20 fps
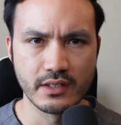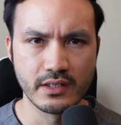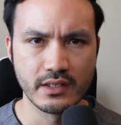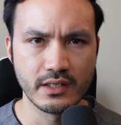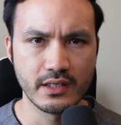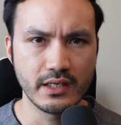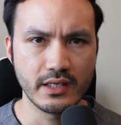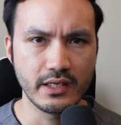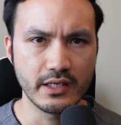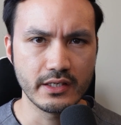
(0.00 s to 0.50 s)

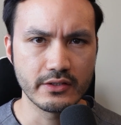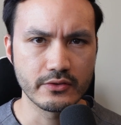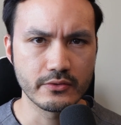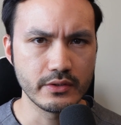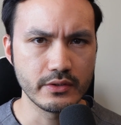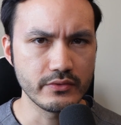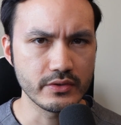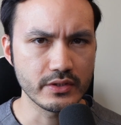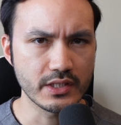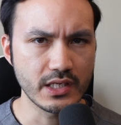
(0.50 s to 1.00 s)
and they're
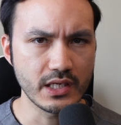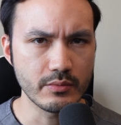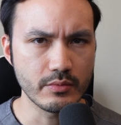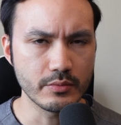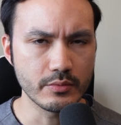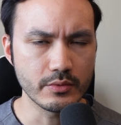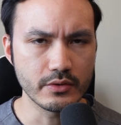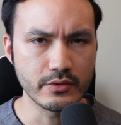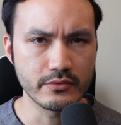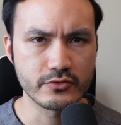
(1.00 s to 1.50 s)
even
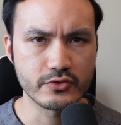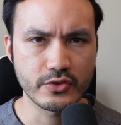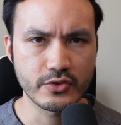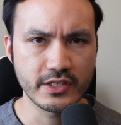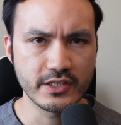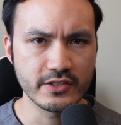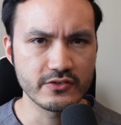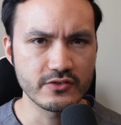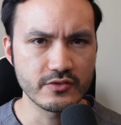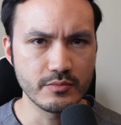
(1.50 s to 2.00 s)
capable of
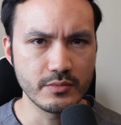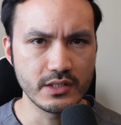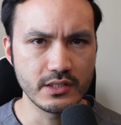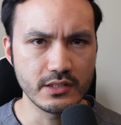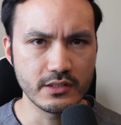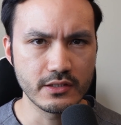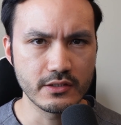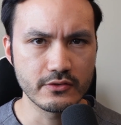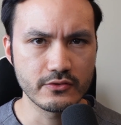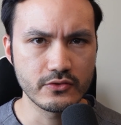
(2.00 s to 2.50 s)
transmitting
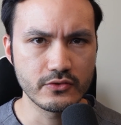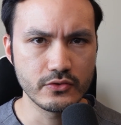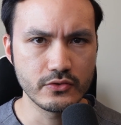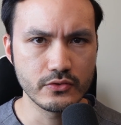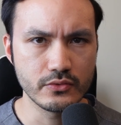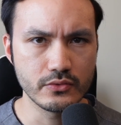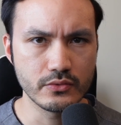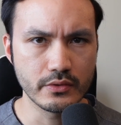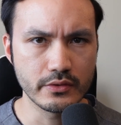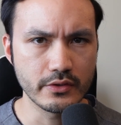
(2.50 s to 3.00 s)
it
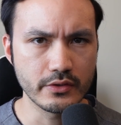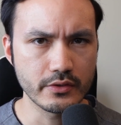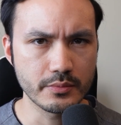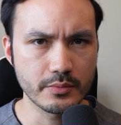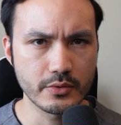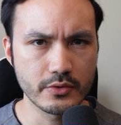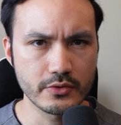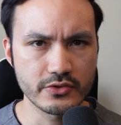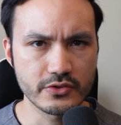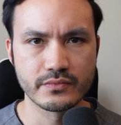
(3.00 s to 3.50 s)
to another
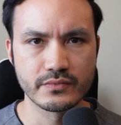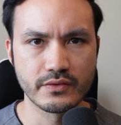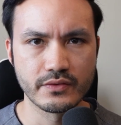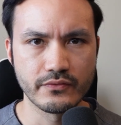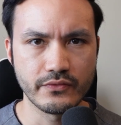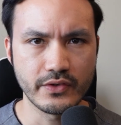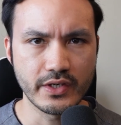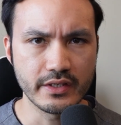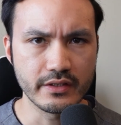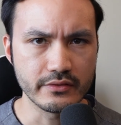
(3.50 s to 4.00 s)
person.
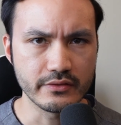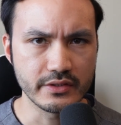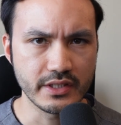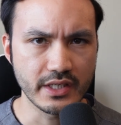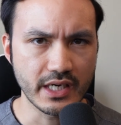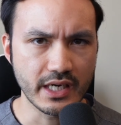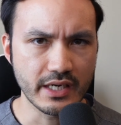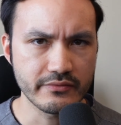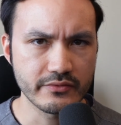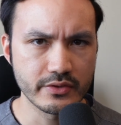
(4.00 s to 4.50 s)
Finally,
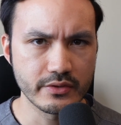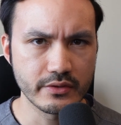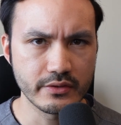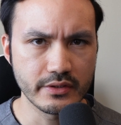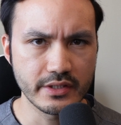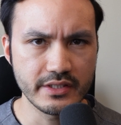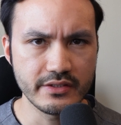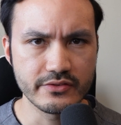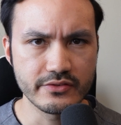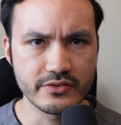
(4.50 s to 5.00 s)
after the
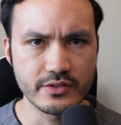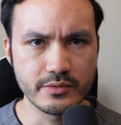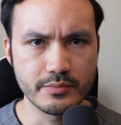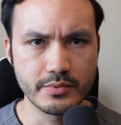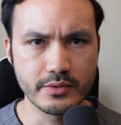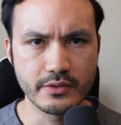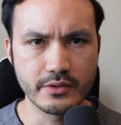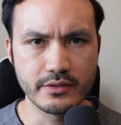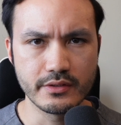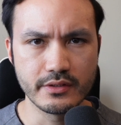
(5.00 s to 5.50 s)
latency
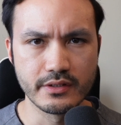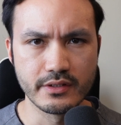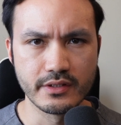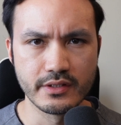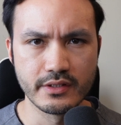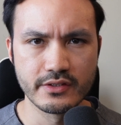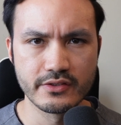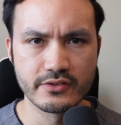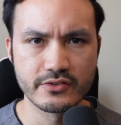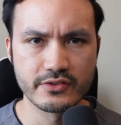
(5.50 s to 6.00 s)
period,
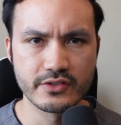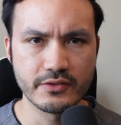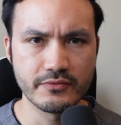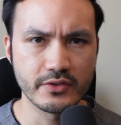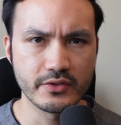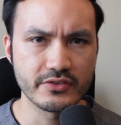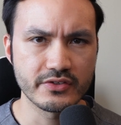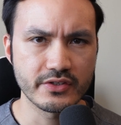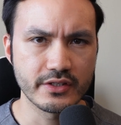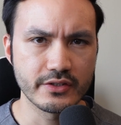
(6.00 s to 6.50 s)

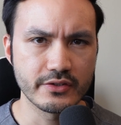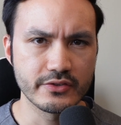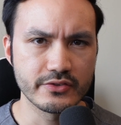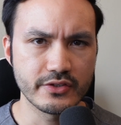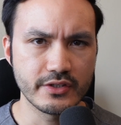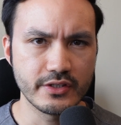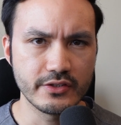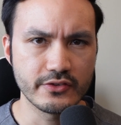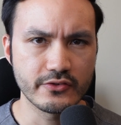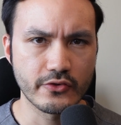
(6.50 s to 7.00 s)
syphilis enters
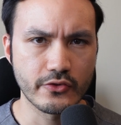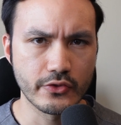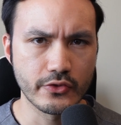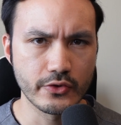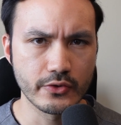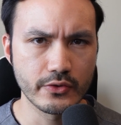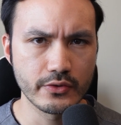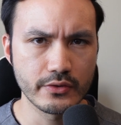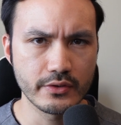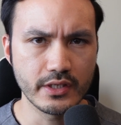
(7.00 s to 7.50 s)
its
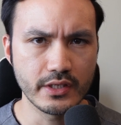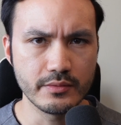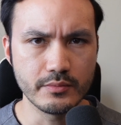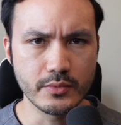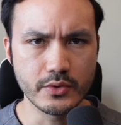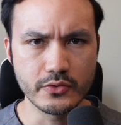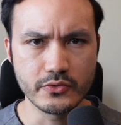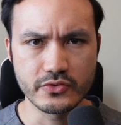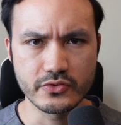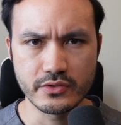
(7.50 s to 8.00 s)
third and
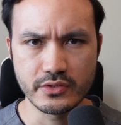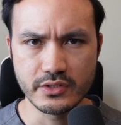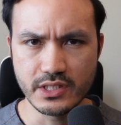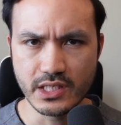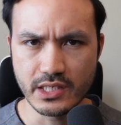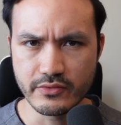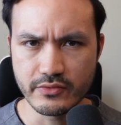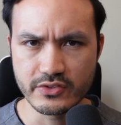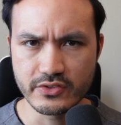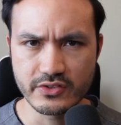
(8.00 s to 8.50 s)
most
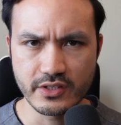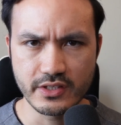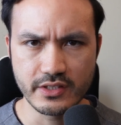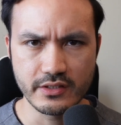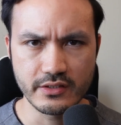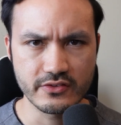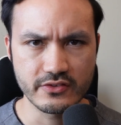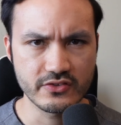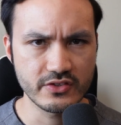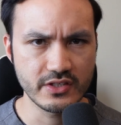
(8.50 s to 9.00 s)

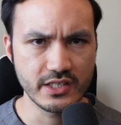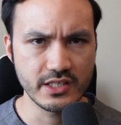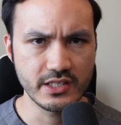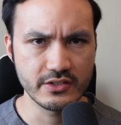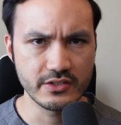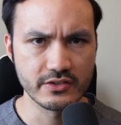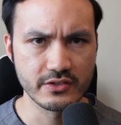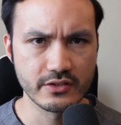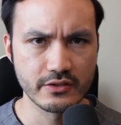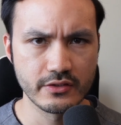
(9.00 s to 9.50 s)
devastating
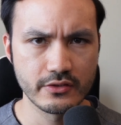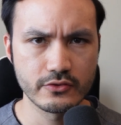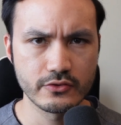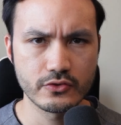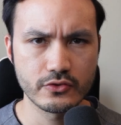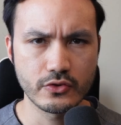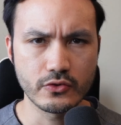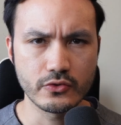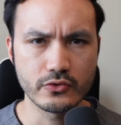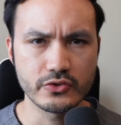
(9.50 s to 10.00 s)
stage,
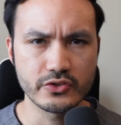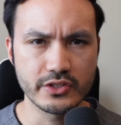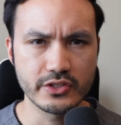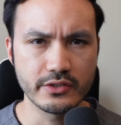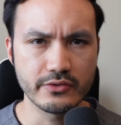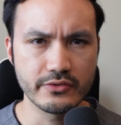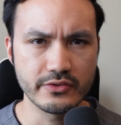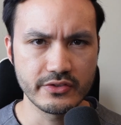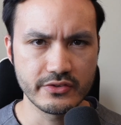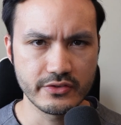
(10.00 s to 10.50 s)

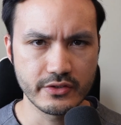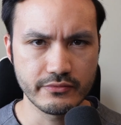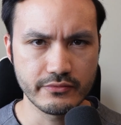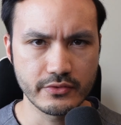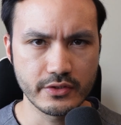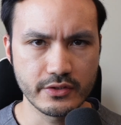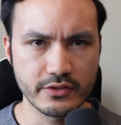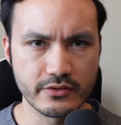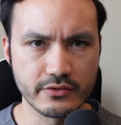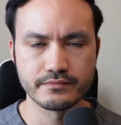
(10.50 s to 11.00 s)
tertiary
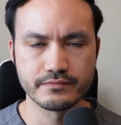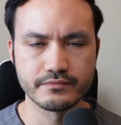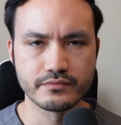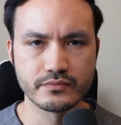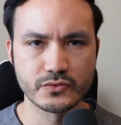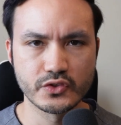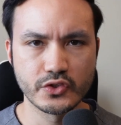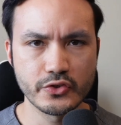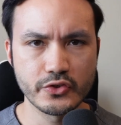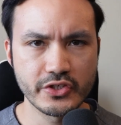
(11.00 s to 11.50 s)
syphilis.
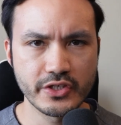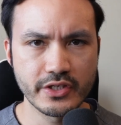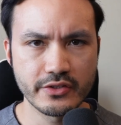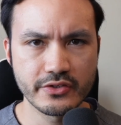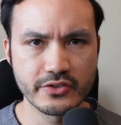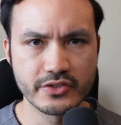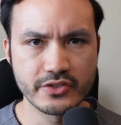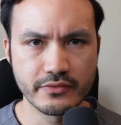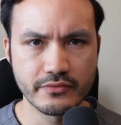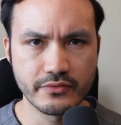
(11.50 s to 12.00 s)
Tertiary
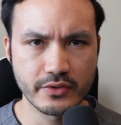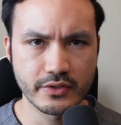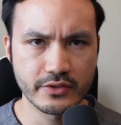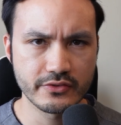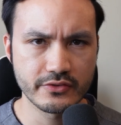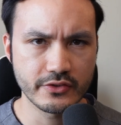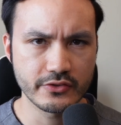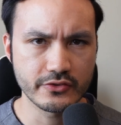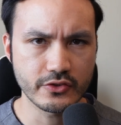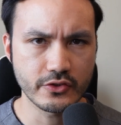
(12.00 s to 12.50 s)
syphilis
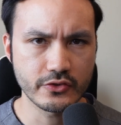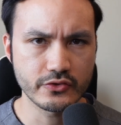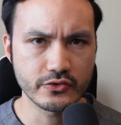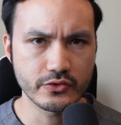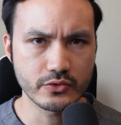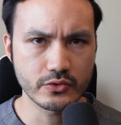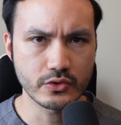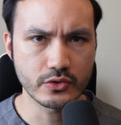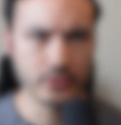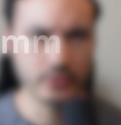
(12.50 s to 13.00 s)
is also
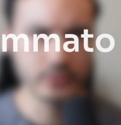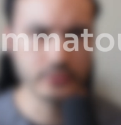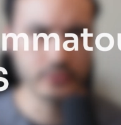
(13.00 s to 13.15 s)
called